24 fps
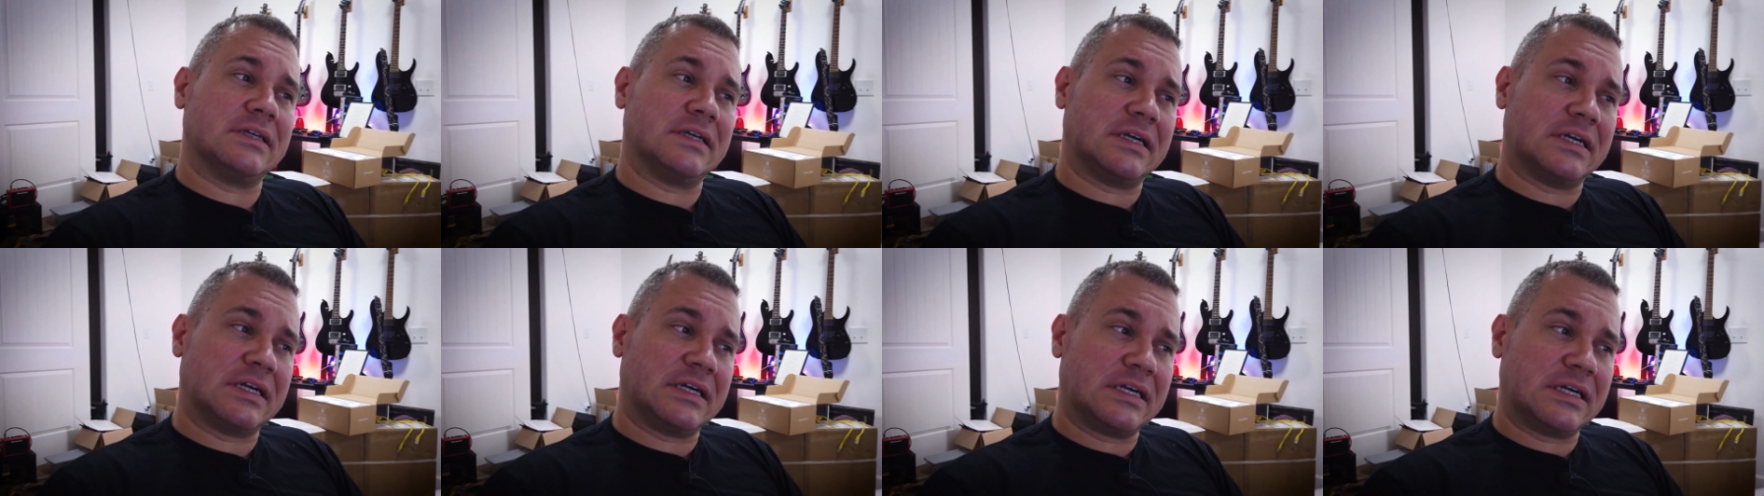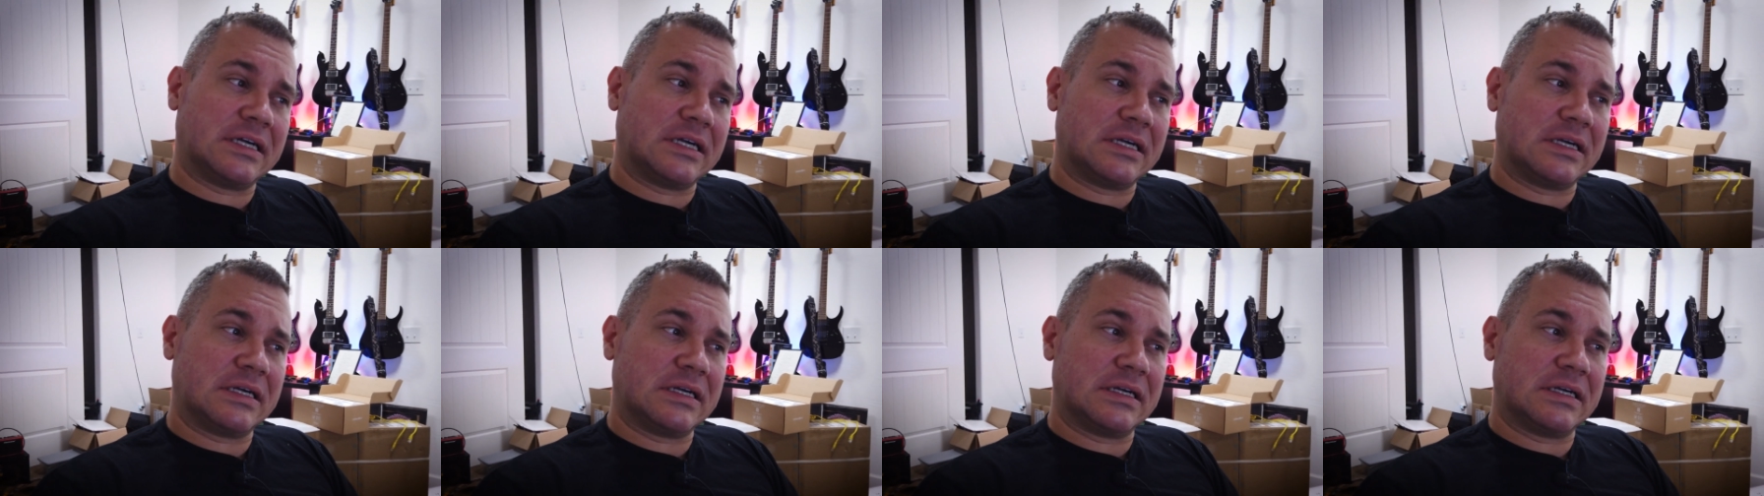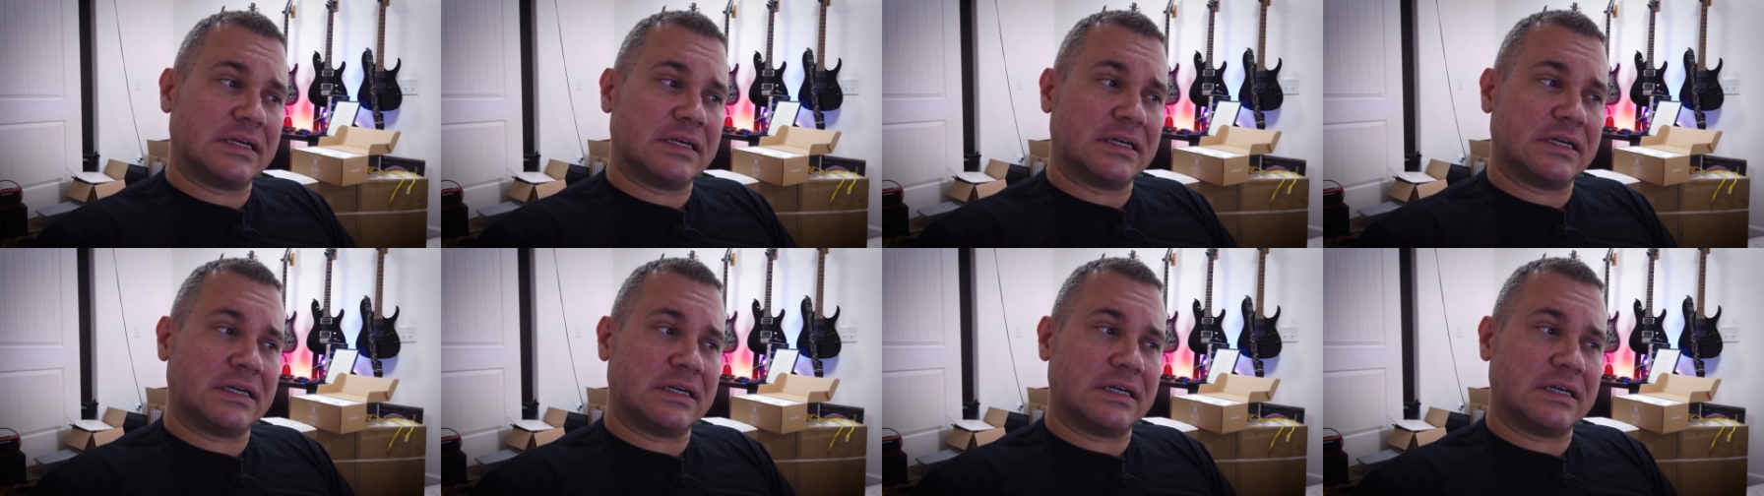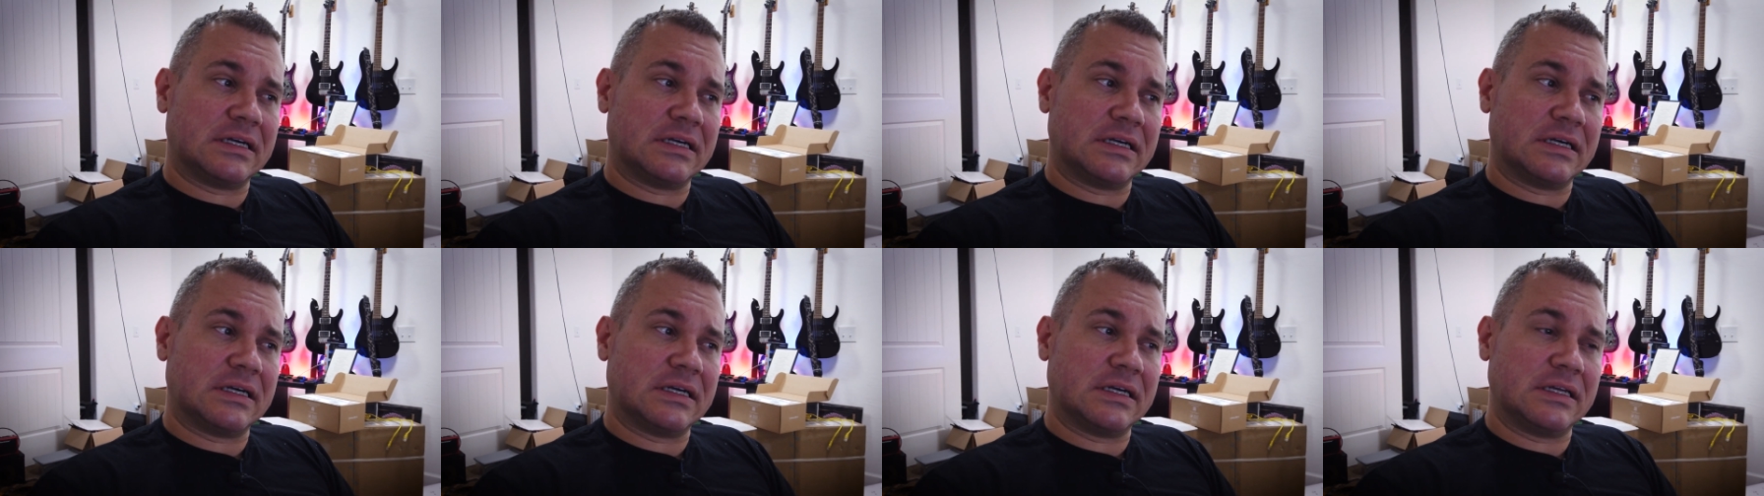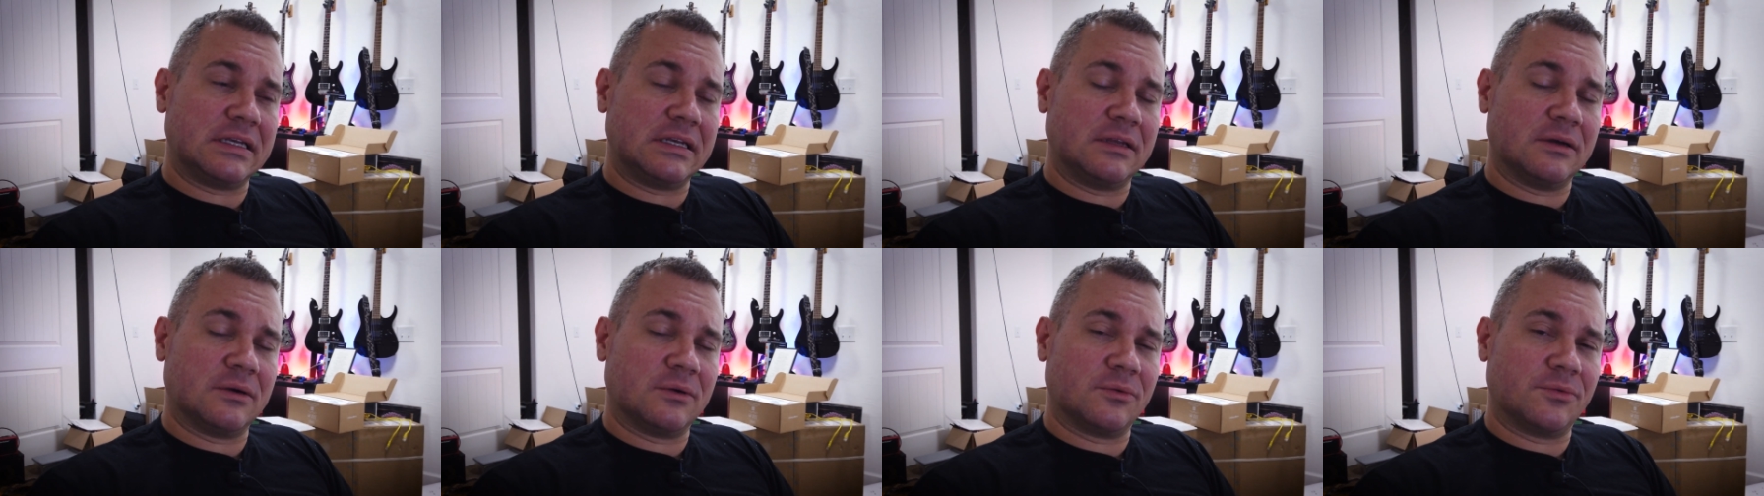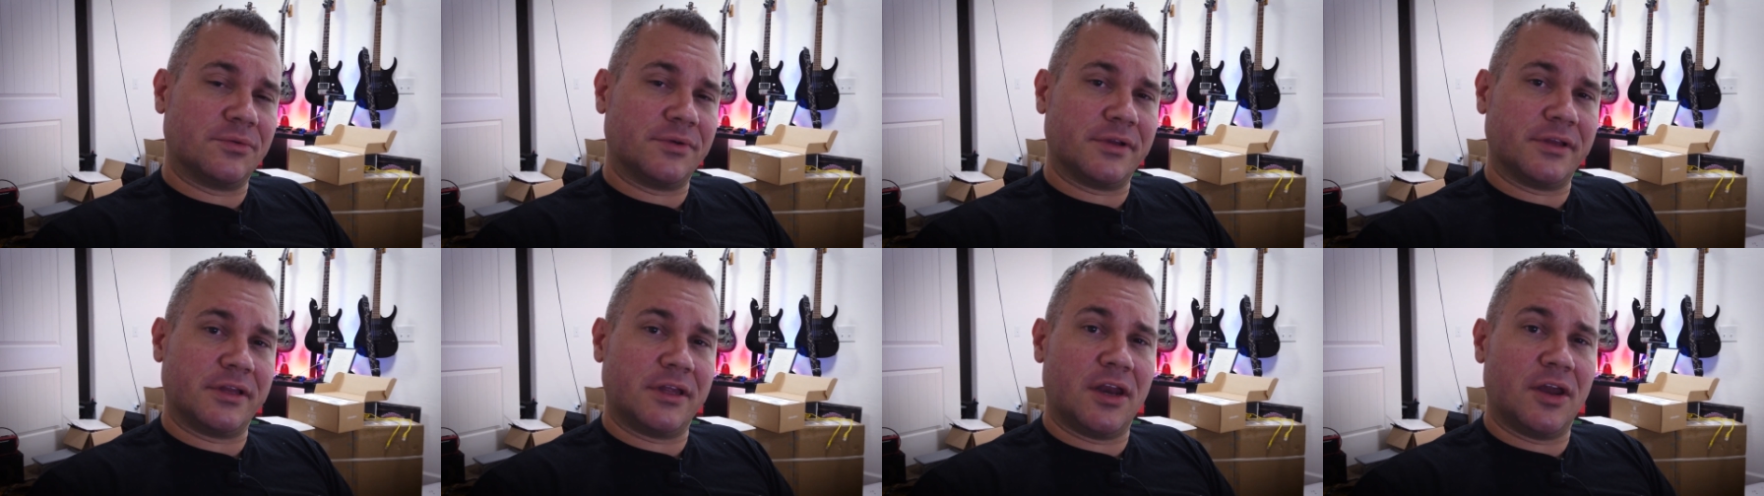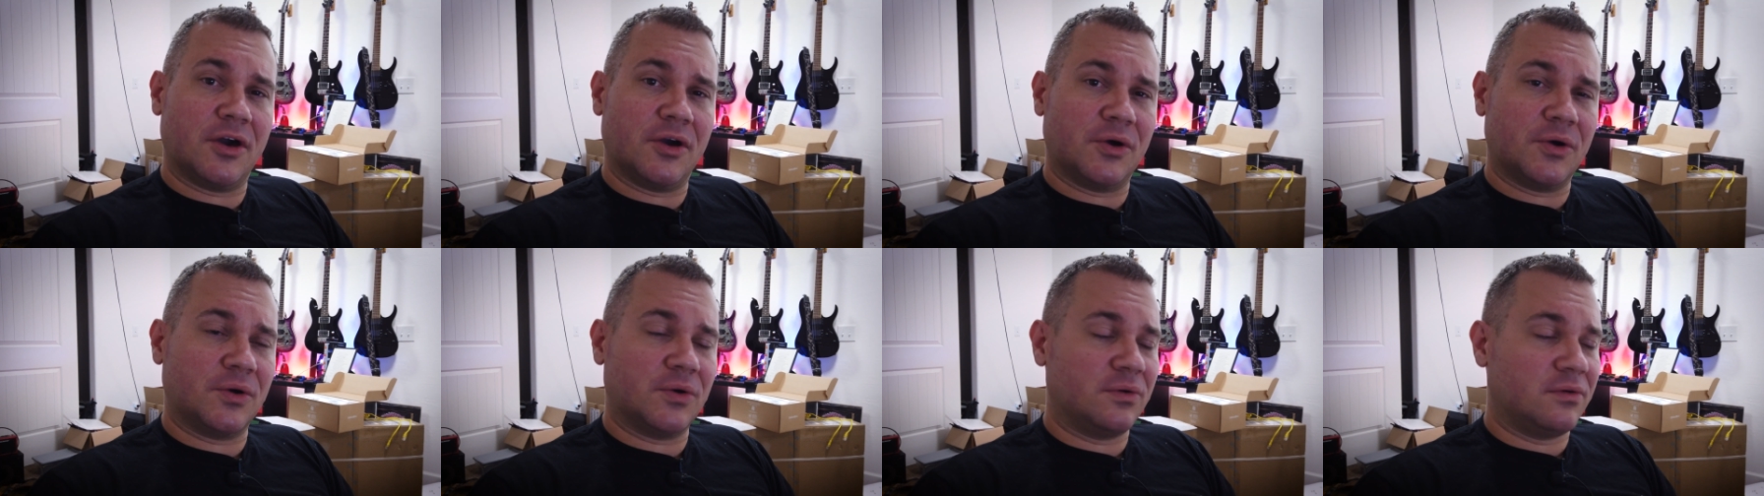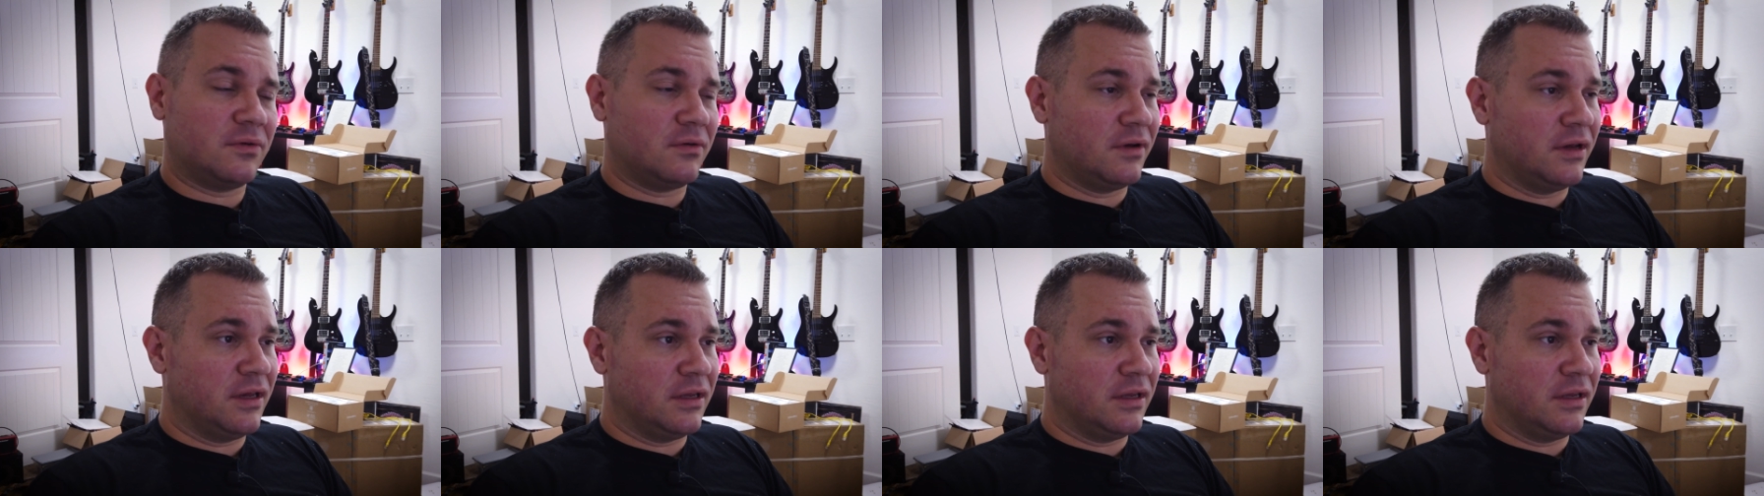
uh, I don't really know.